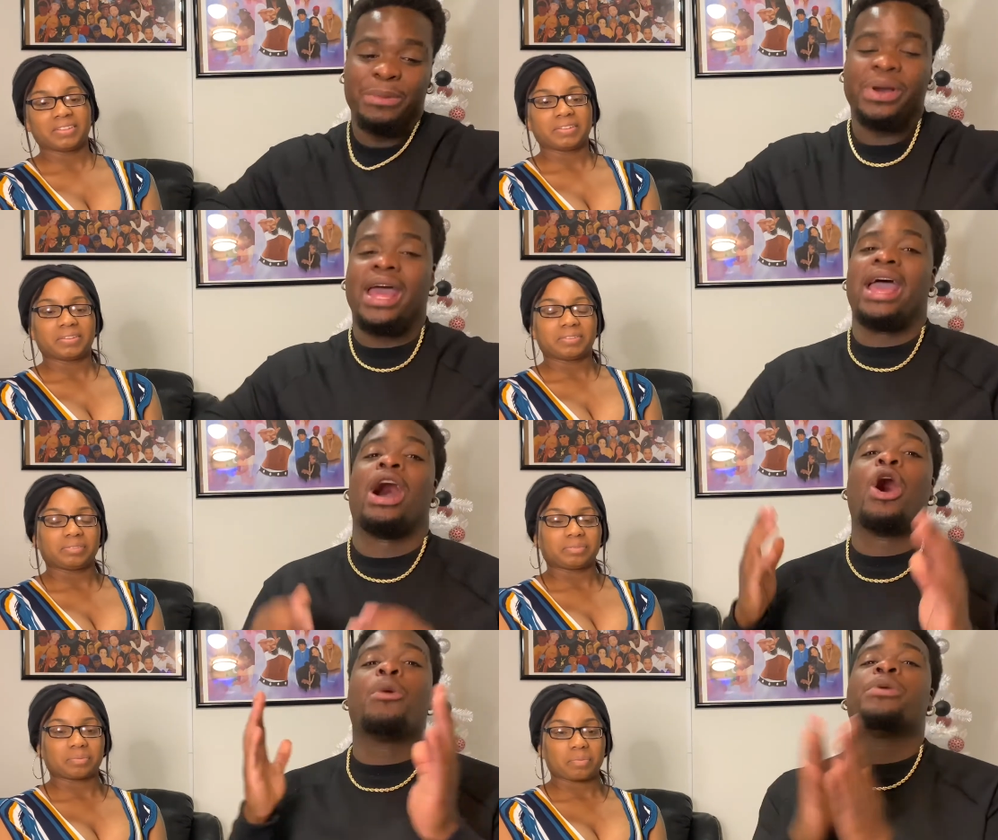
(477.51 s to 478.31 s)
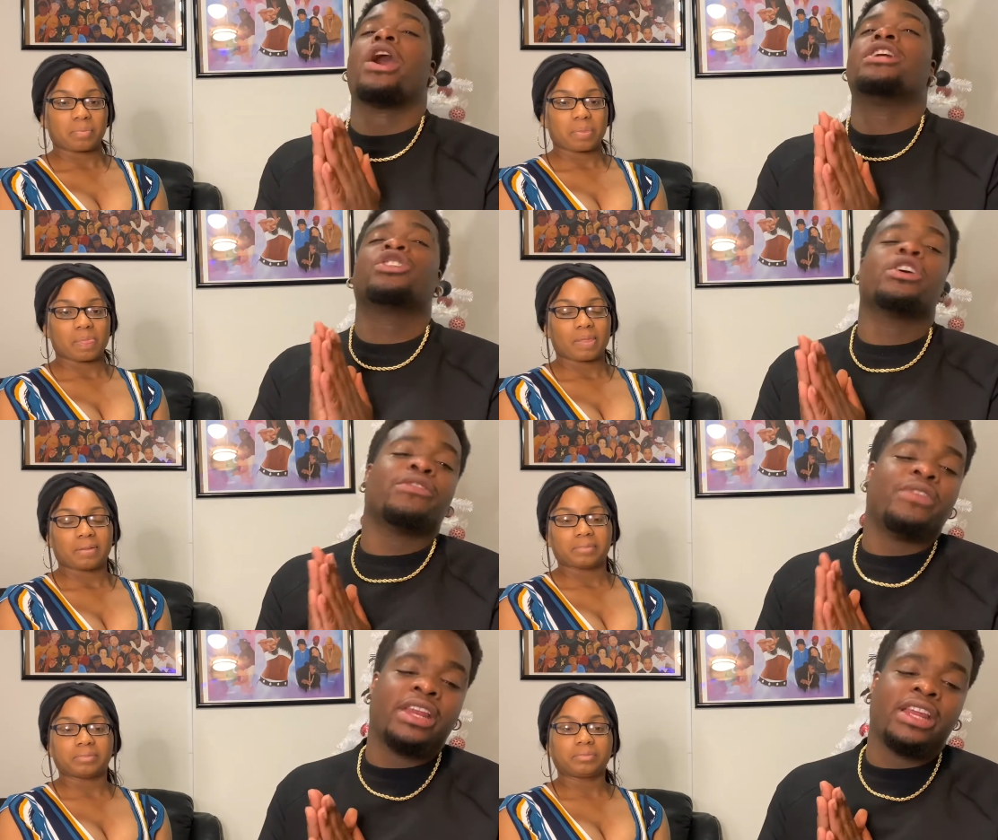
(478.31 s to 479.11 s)
Speaker 1: But hey, I hope y'all enjoyed the
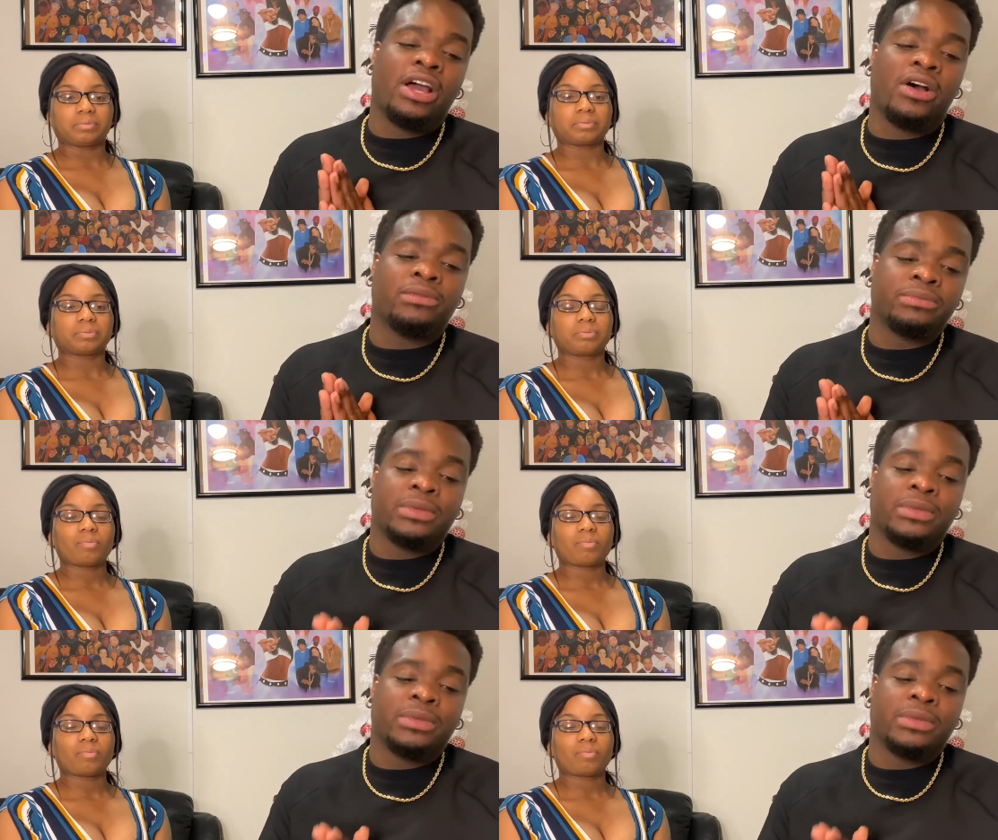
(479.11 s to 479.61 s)
video.